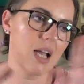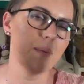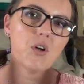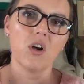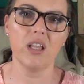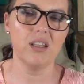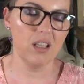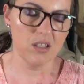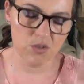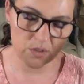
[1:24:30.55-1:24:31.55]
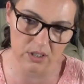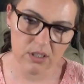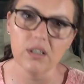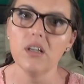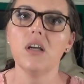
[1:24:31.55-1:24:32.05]
I'm not getting into
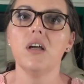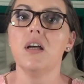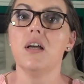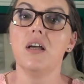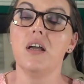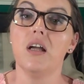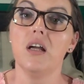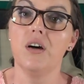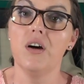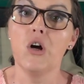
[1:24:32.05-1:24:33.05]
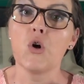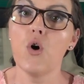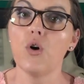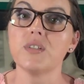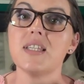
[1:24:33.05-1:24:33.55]
it. Quote,